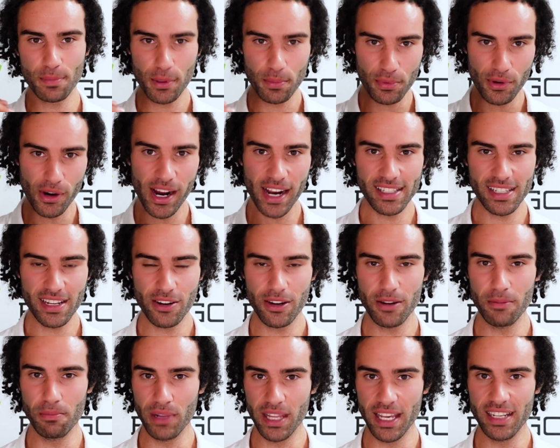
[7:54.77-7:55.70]
in a
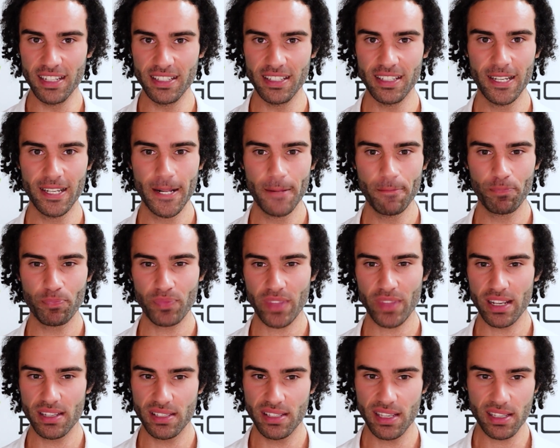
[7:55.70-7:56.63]
proprietary blend.
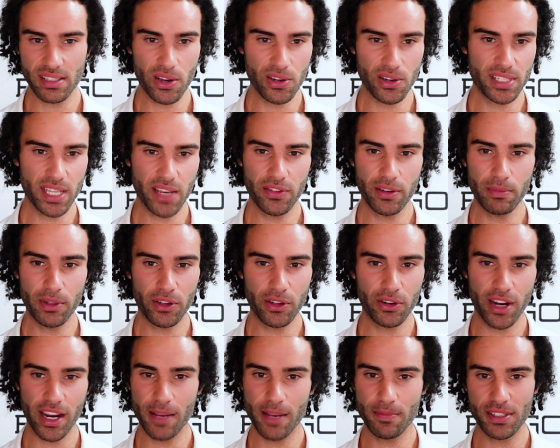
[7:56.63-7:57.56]
607
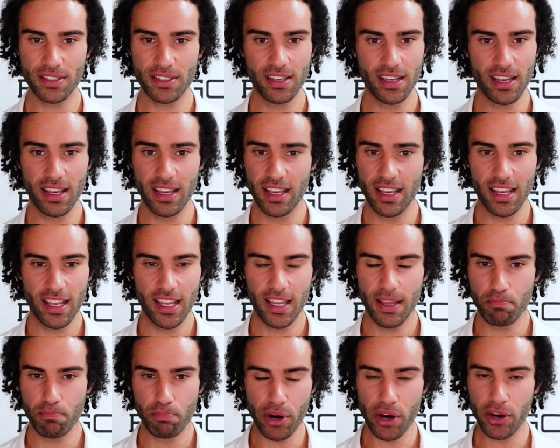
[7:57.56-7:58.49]
milligrams,
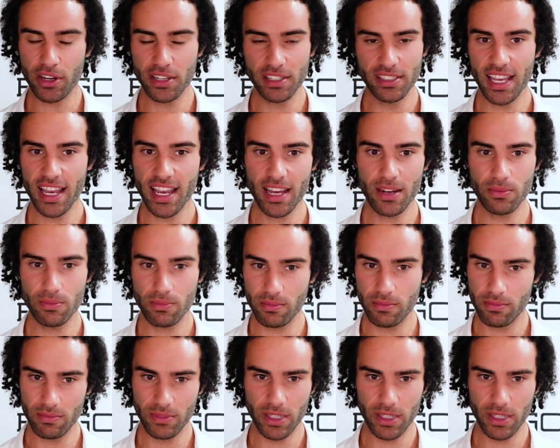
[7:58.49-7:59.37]
broken down,